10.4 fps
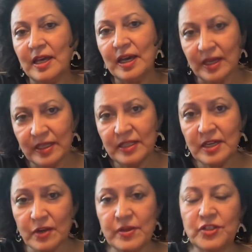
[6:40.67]
I
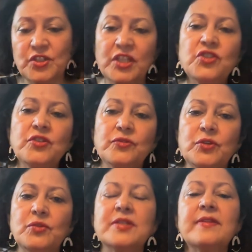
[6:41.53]
encourage each of
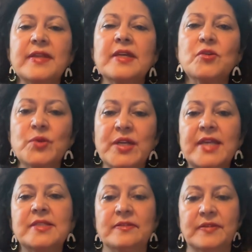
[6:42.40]
you to think
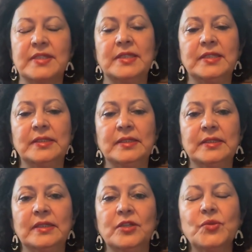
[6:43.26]

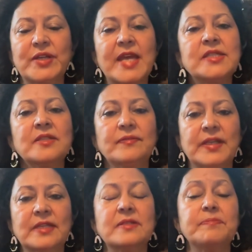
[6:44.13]

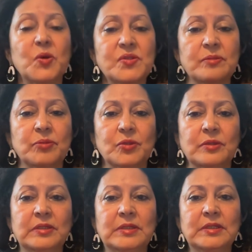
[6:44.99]
creatively as possible
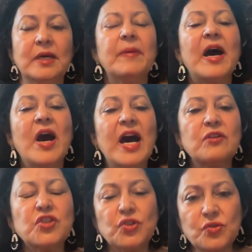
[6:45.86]
about how
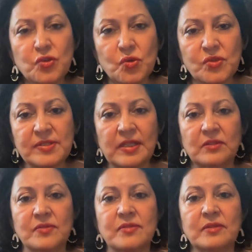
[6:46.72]
to use your
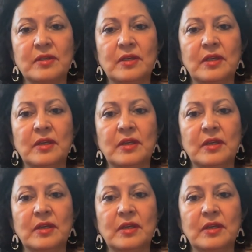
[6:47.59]
skills